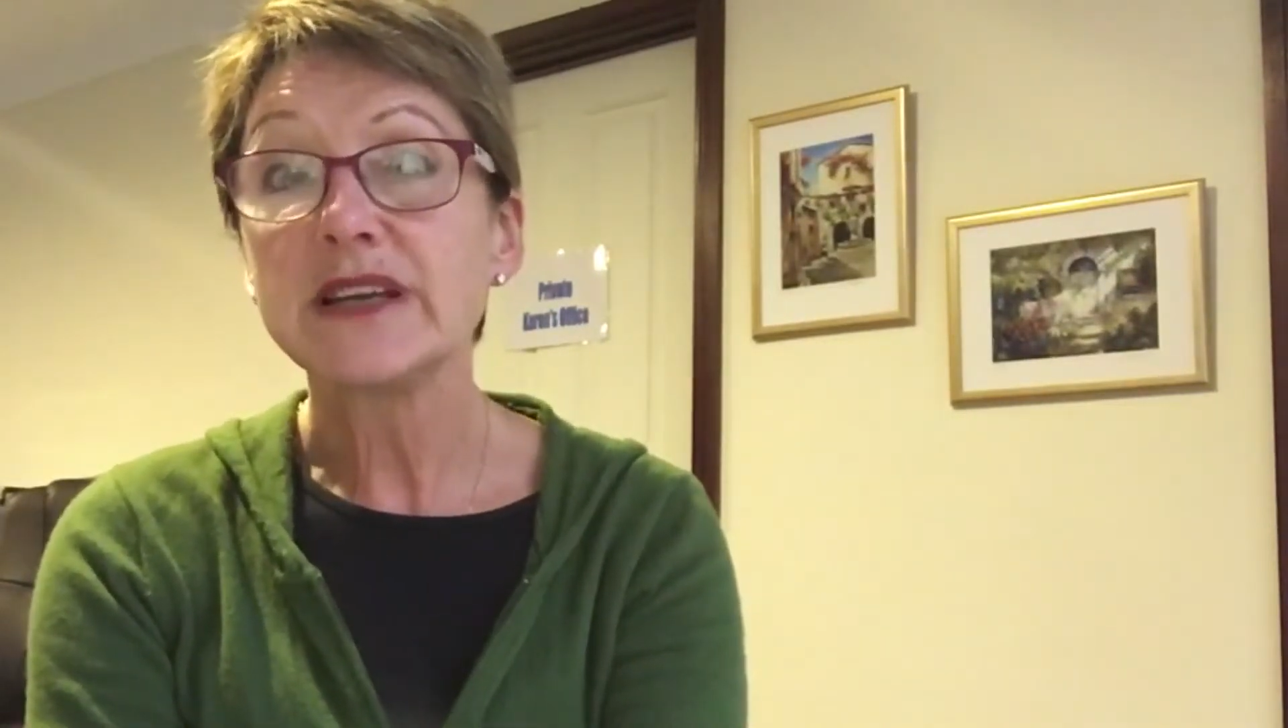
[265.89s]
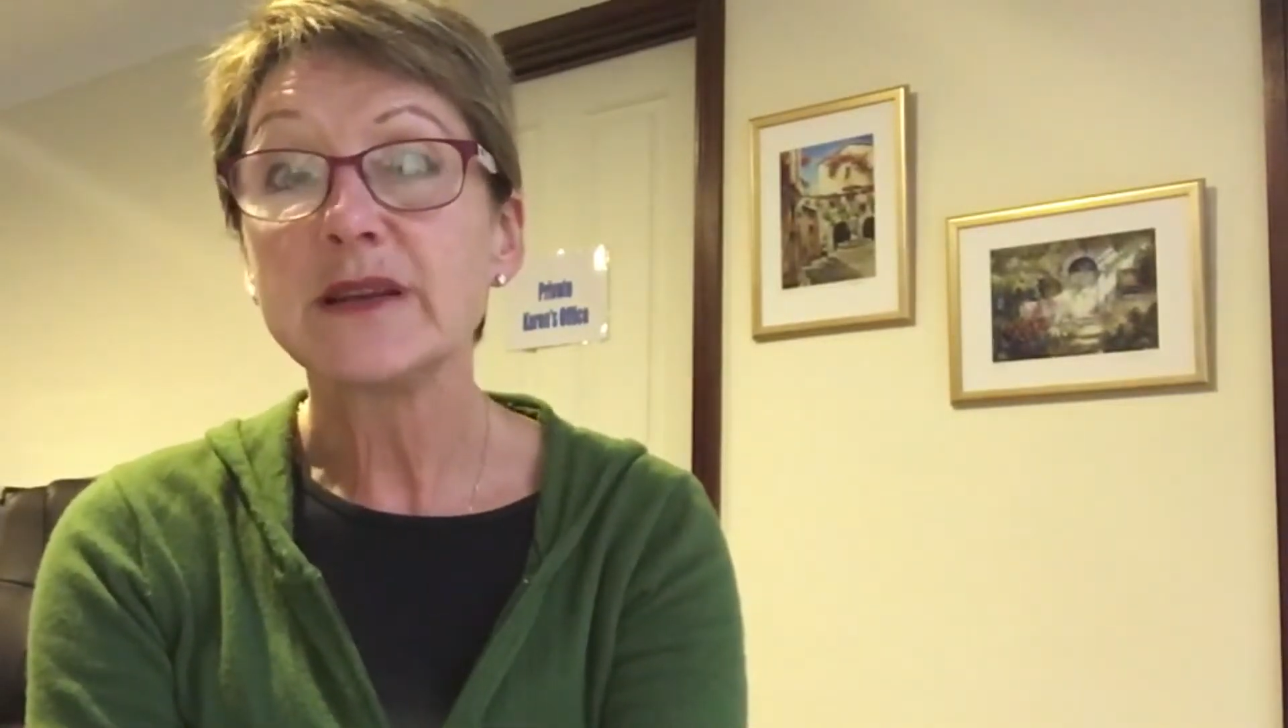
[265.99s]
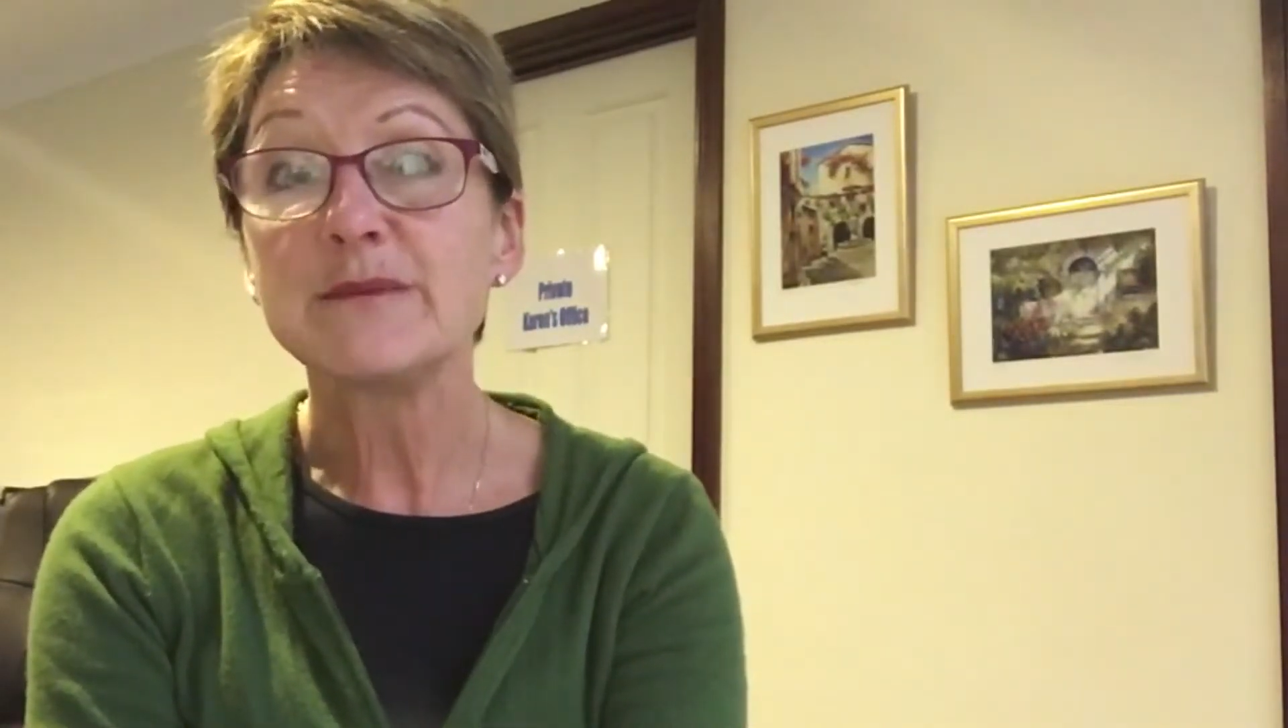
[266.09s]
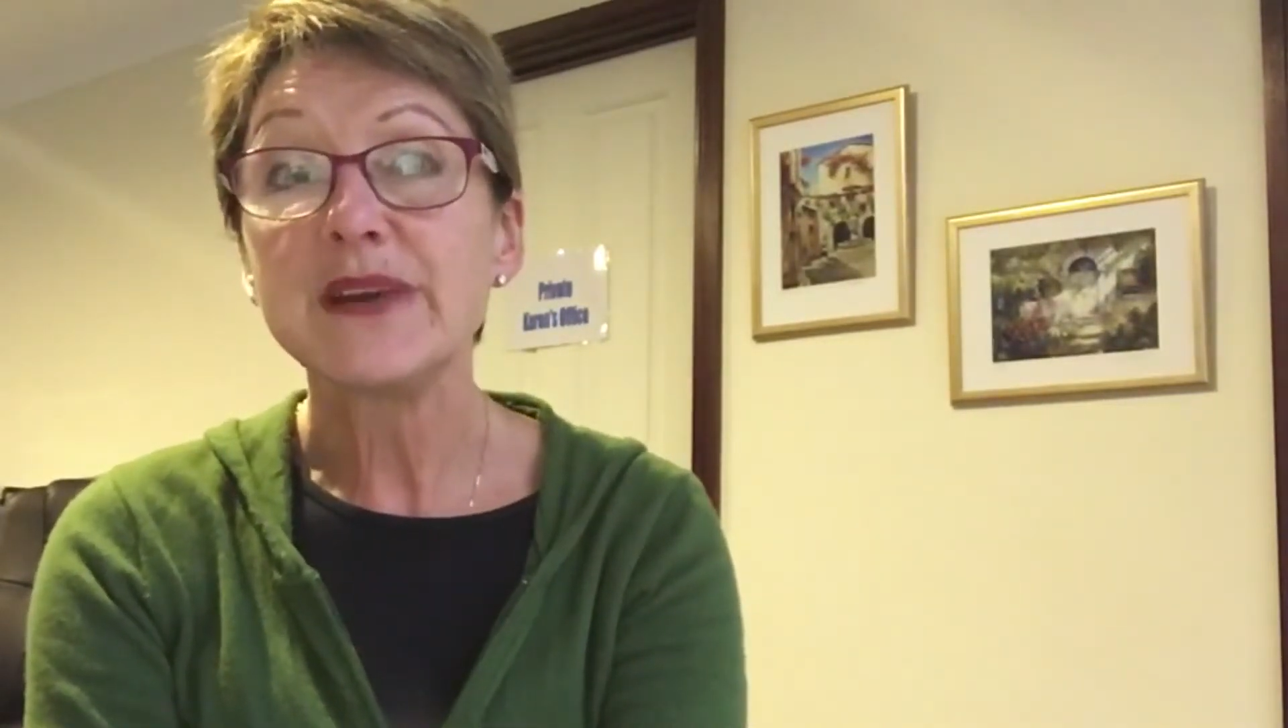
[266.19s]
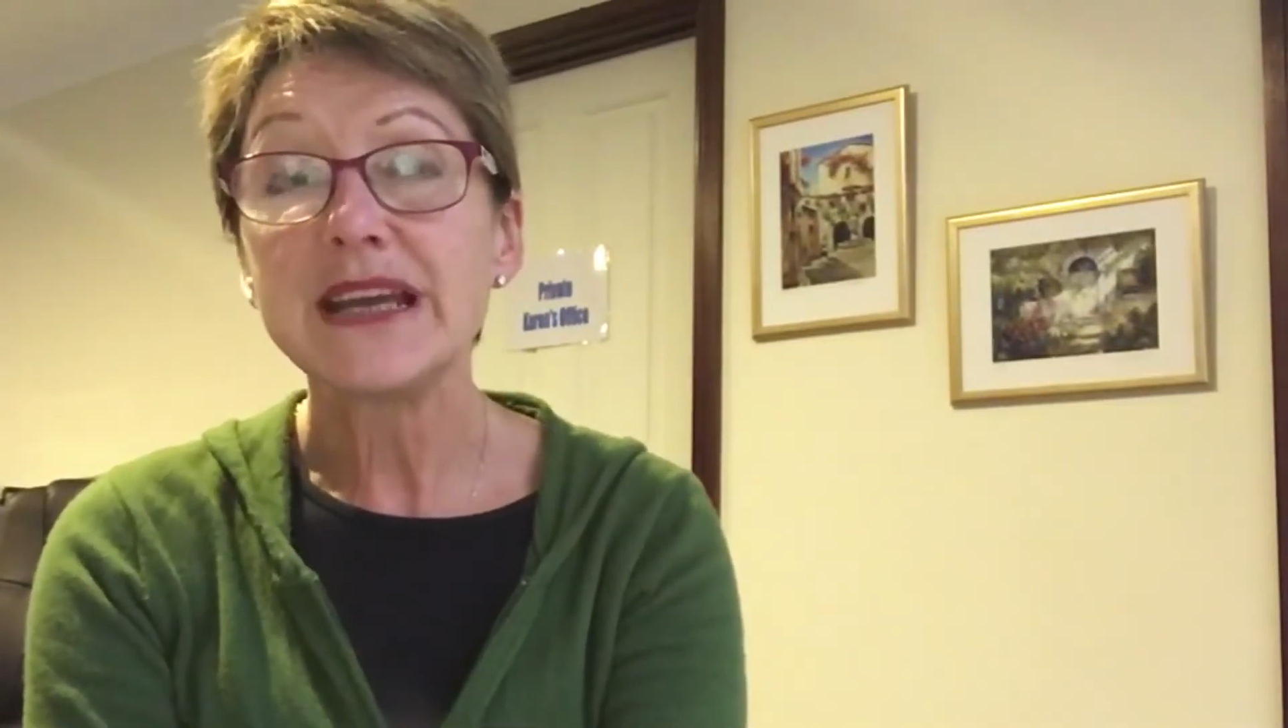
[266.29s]
the
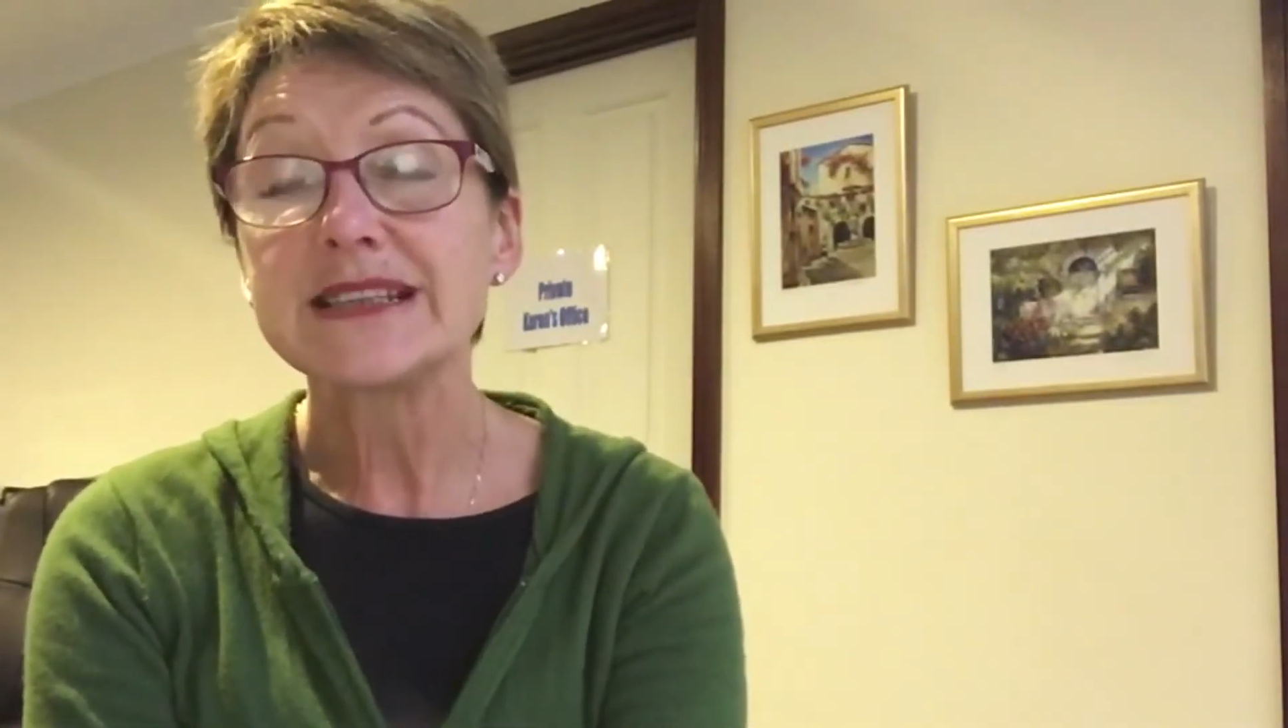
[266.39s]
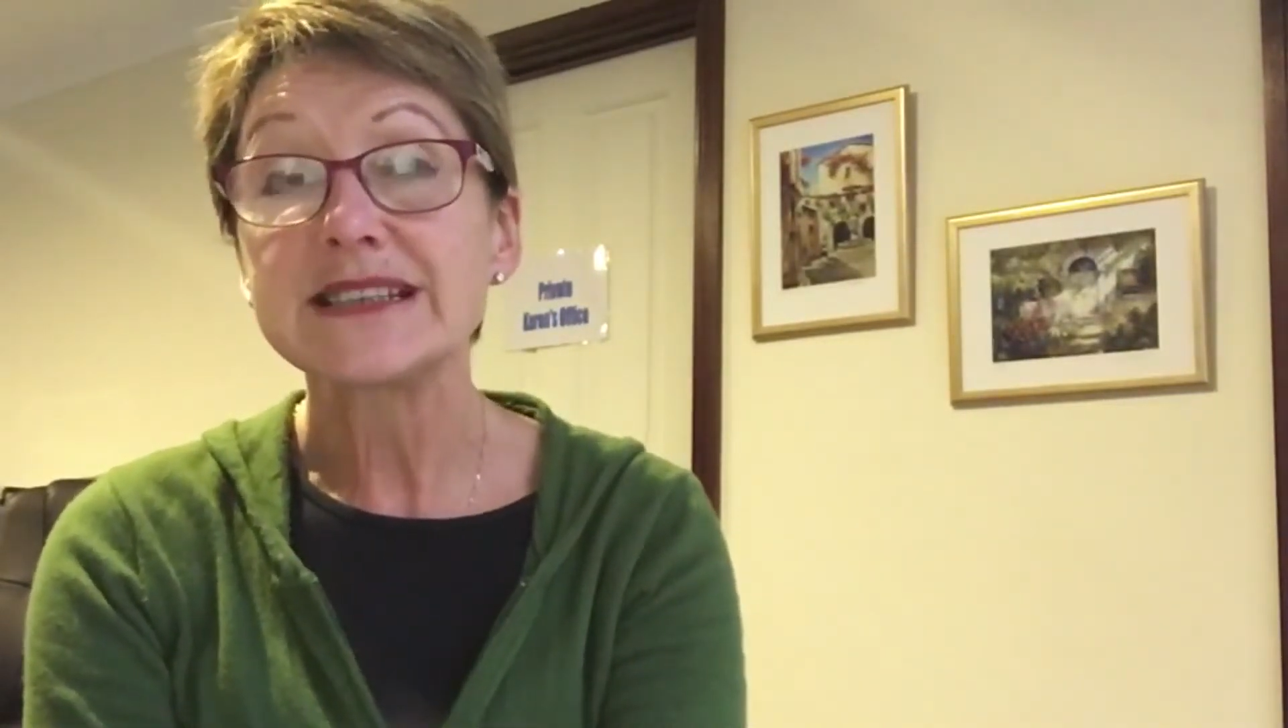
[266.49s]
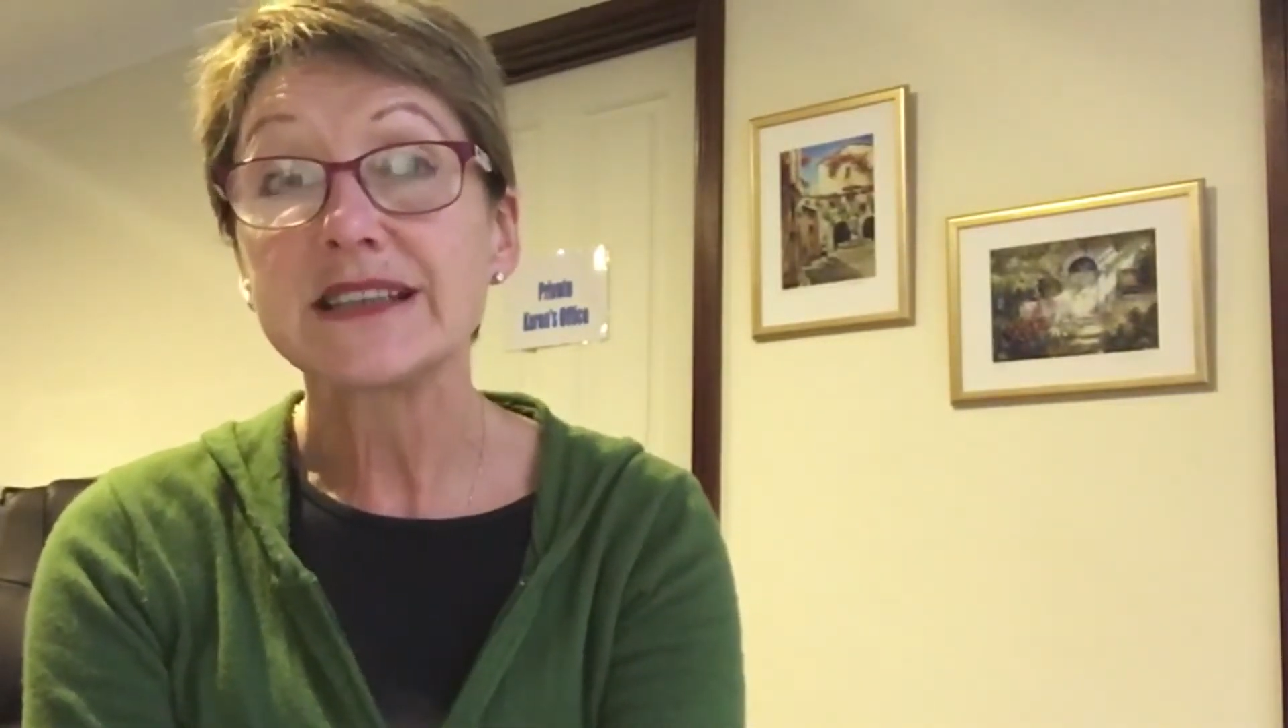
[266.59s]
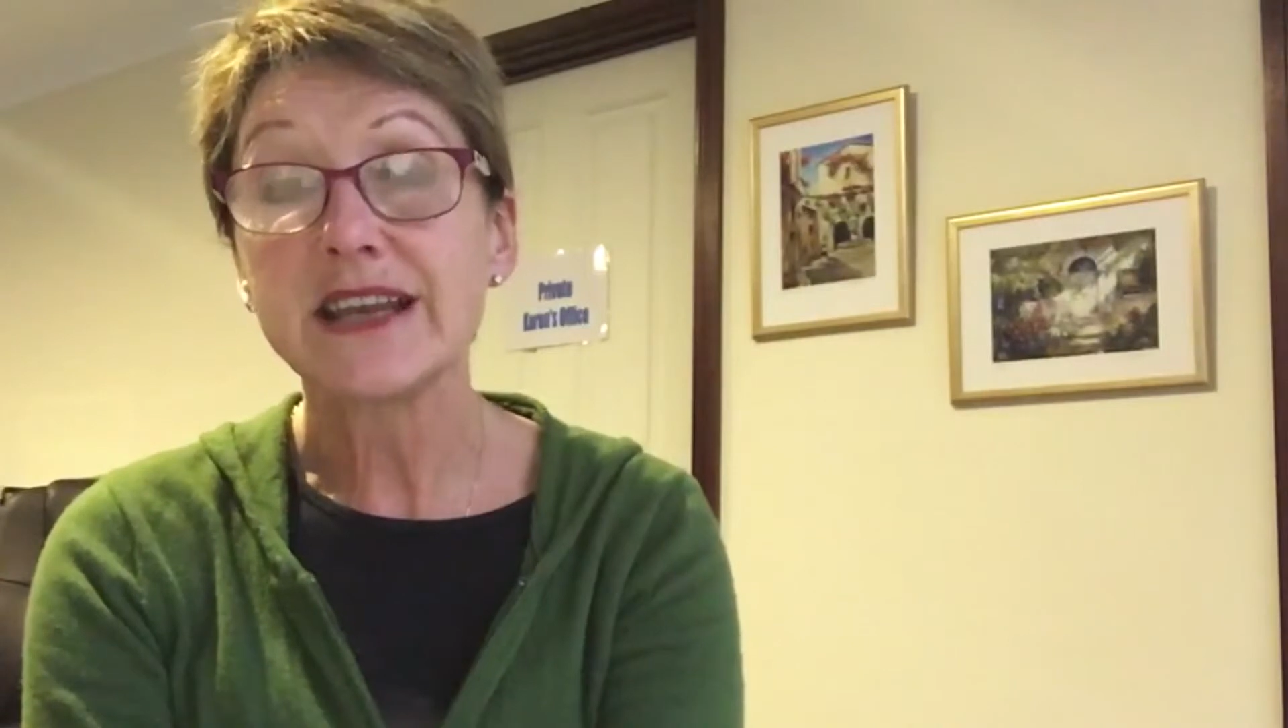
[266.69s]
best at